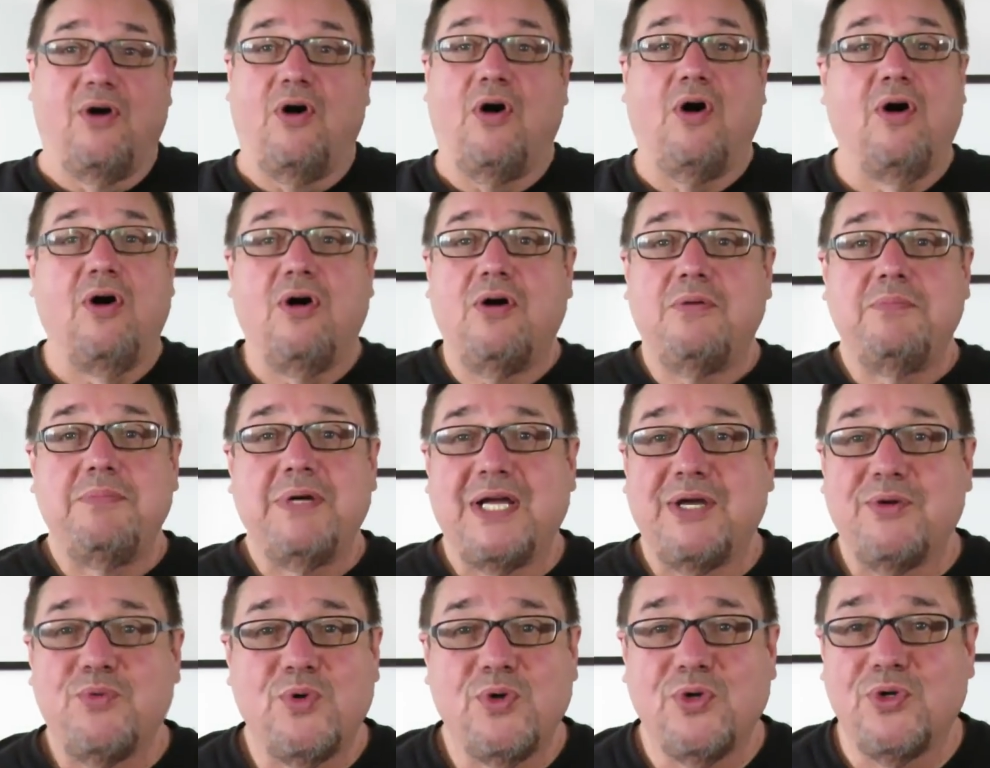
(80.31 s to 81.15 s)
All
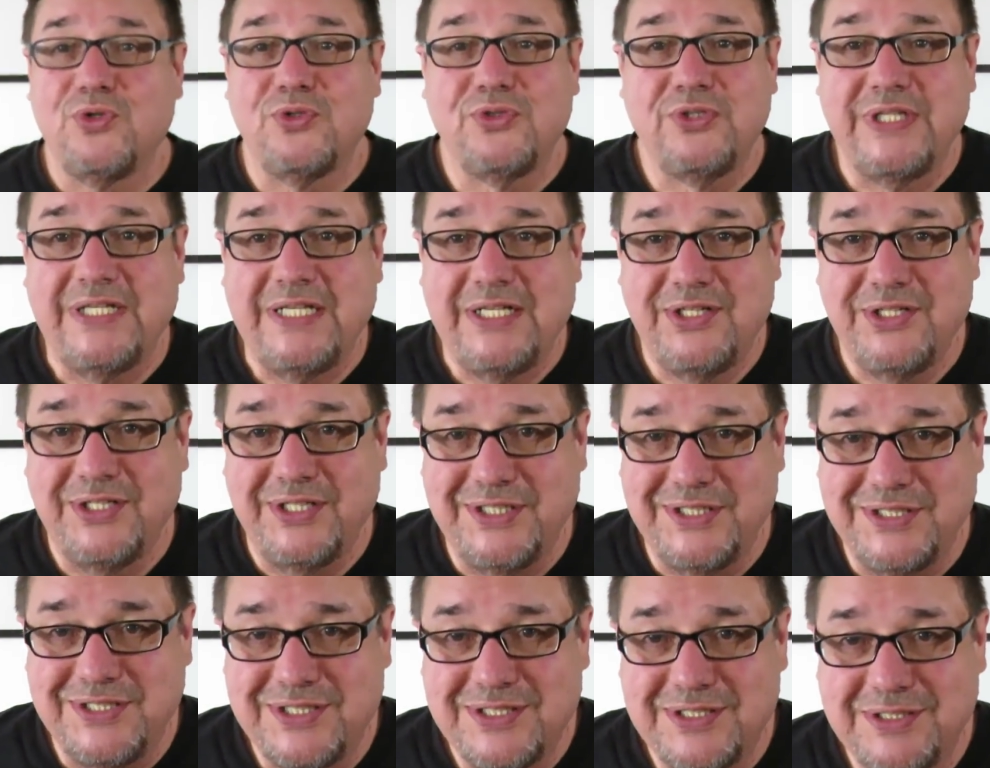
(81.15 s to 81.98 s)
my worldly
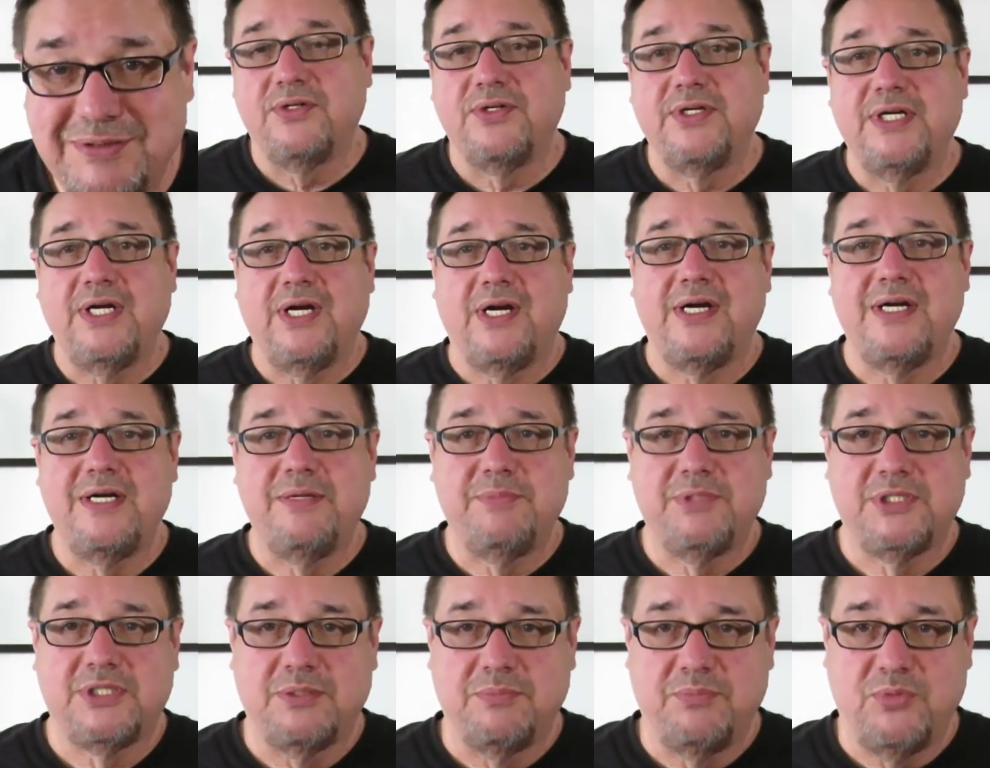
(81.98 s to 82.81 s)
goods. So here I
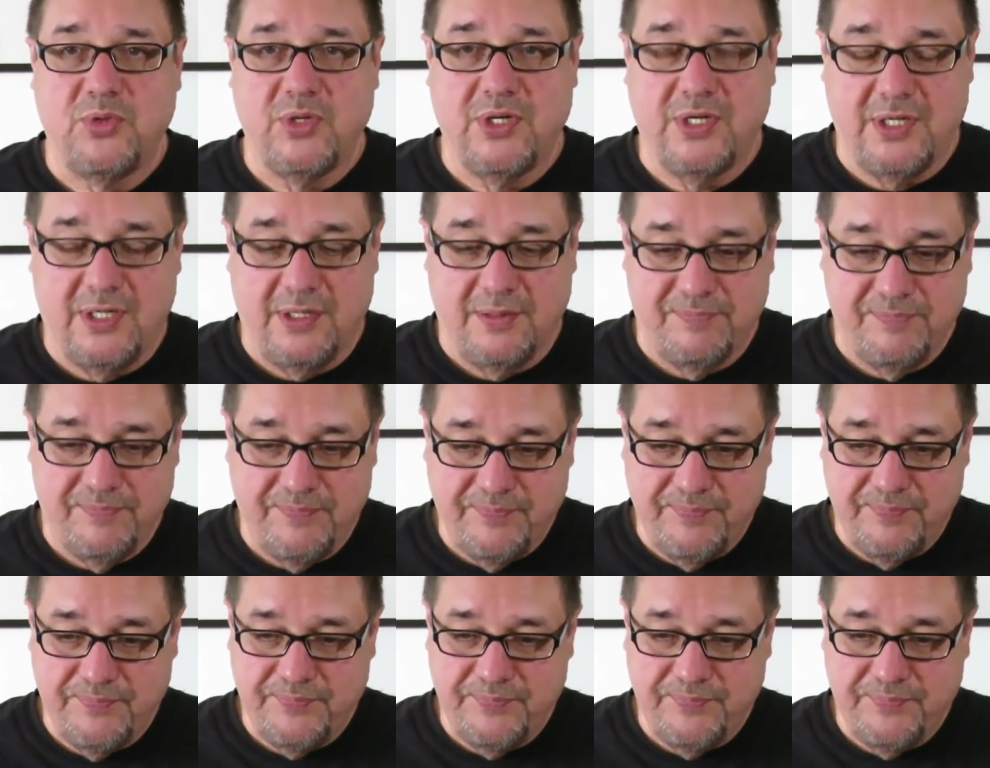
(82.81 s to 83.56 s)
am at the border.